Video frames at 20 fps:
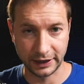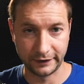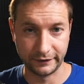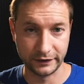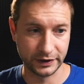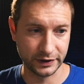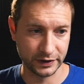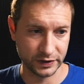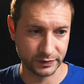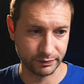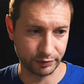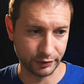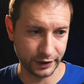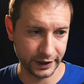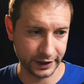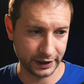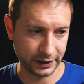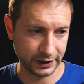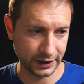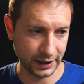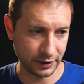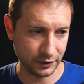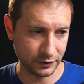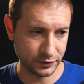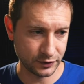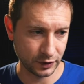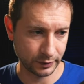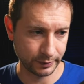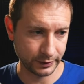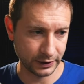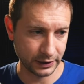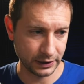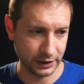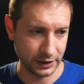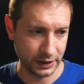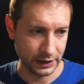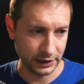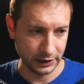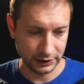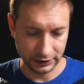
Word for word: Everything's breaking now, so I'm gonna